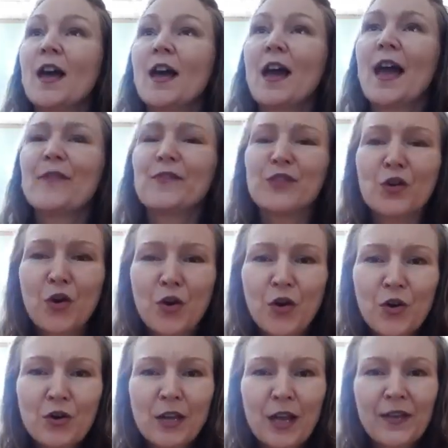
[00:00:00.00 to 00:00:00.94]
Have you
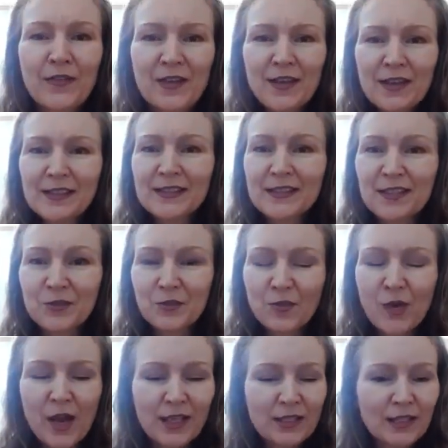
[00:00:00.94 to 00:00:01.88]
heard, I think it's the
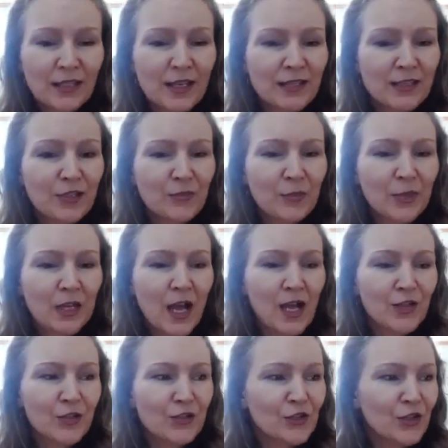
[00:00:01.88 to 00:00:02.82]
right
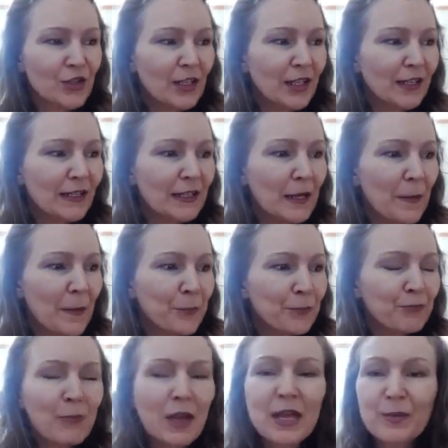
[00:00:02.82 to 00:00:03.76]
terminology,
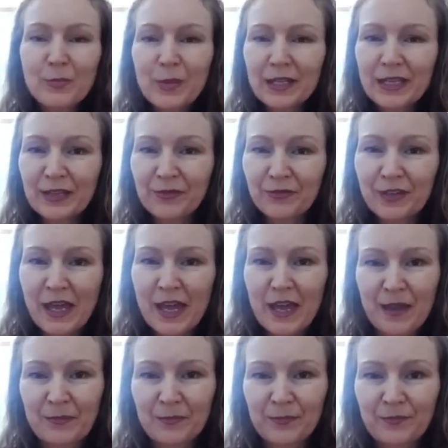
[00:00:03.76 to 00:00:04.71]
make-believe
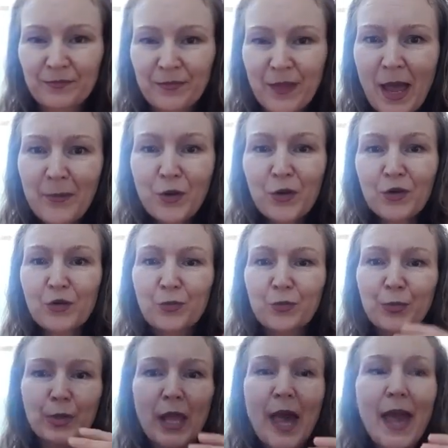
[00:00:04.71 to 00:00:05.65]
game. I'm going to
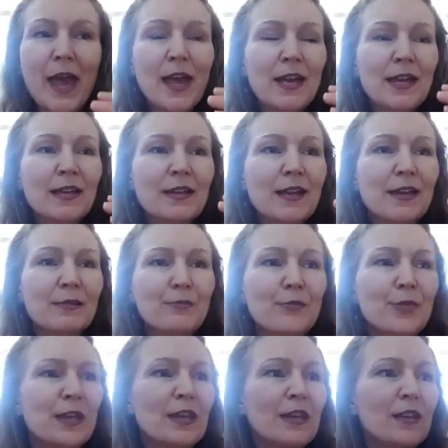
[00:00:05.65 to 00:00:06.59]
play and